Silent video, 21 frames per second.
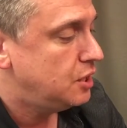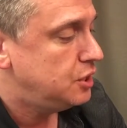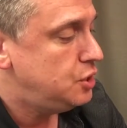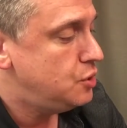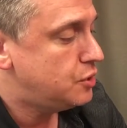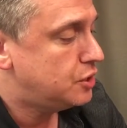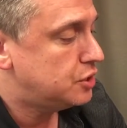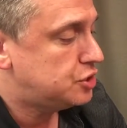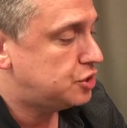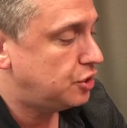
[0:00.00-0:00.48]

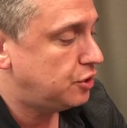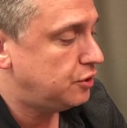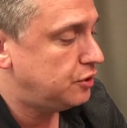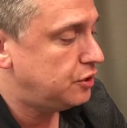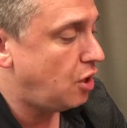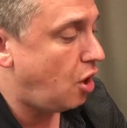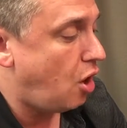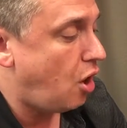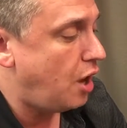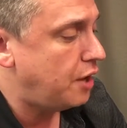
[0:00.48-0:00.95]
You can
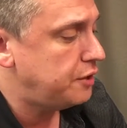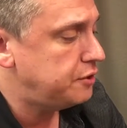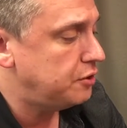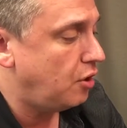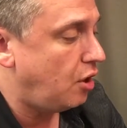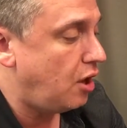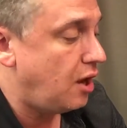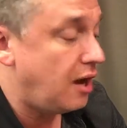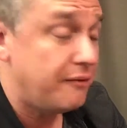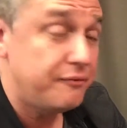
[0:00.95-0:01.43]
turn on
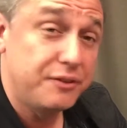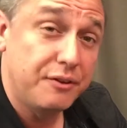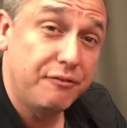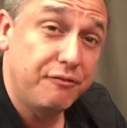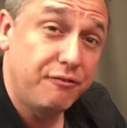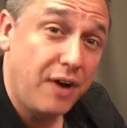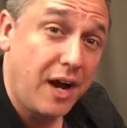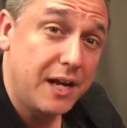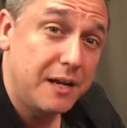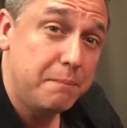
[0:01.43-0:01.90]
or off the
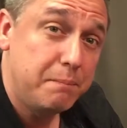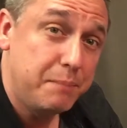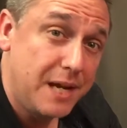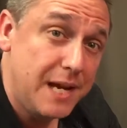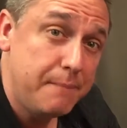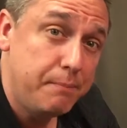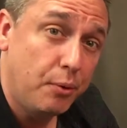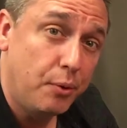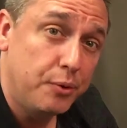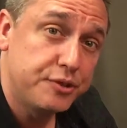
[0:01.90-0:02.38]
find
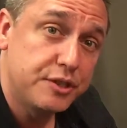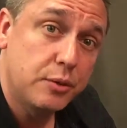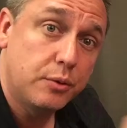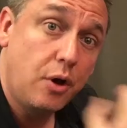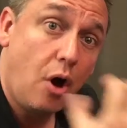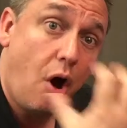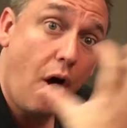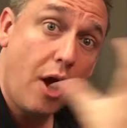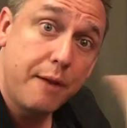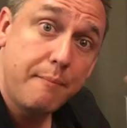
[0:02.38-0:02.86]
people so
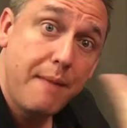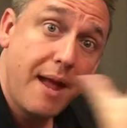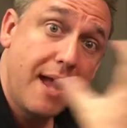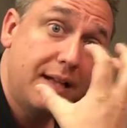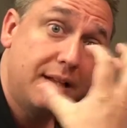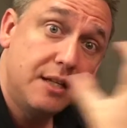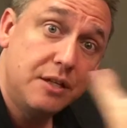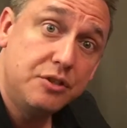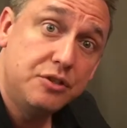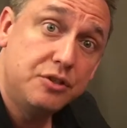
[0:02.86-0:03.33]
it
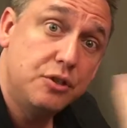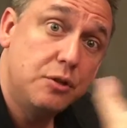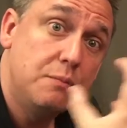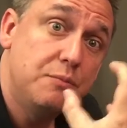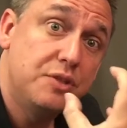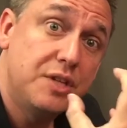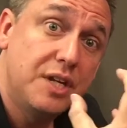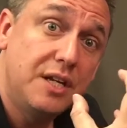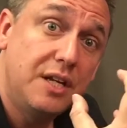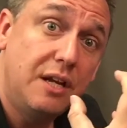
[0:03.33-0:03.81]
automatically
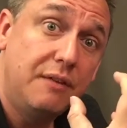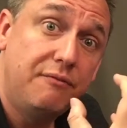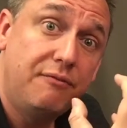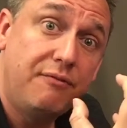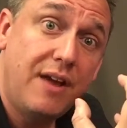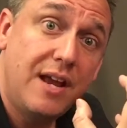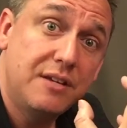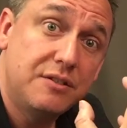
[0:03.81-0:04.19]
zooms in and